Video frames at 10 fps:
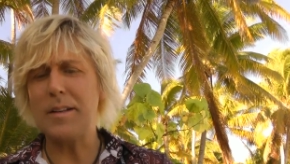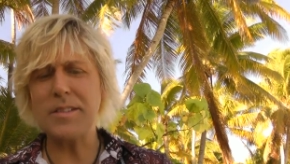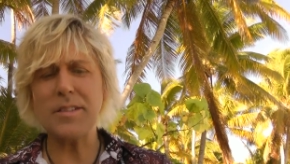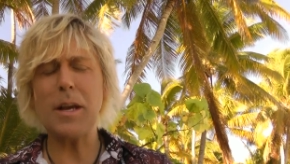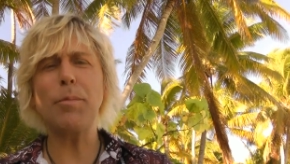It's
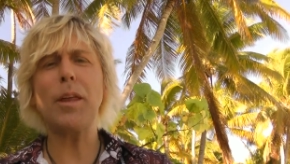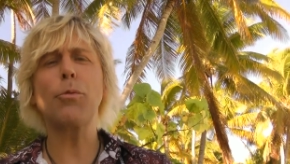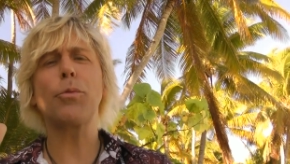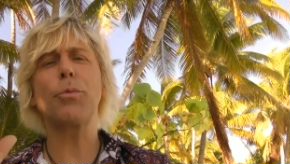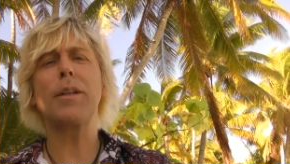the same thing
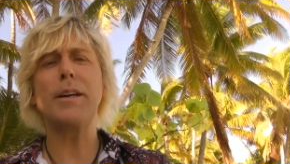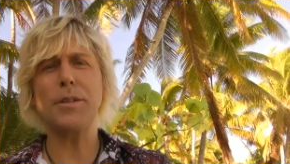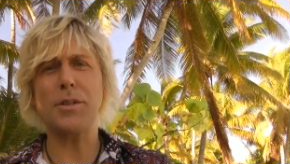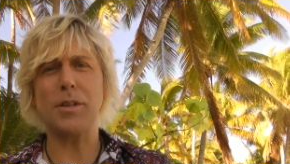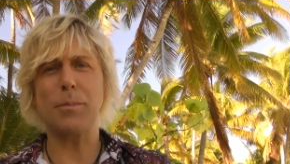with
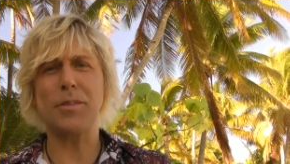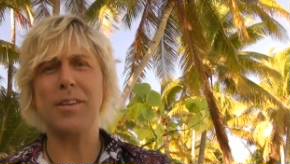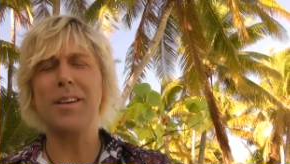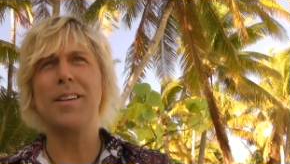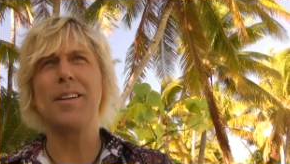relationships.
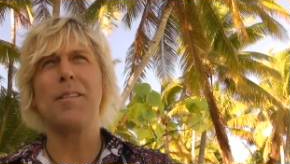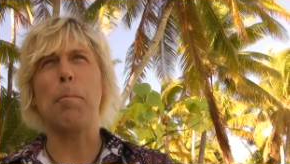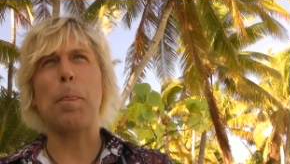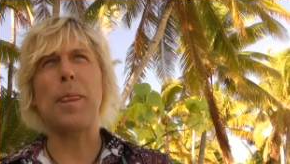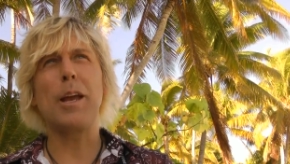
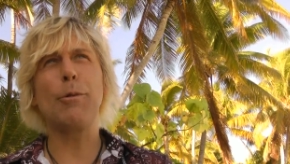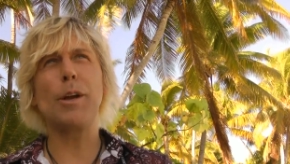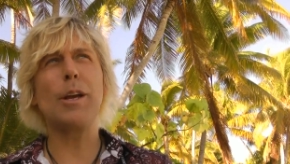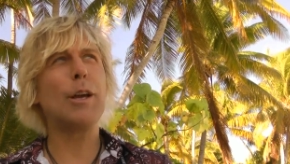If,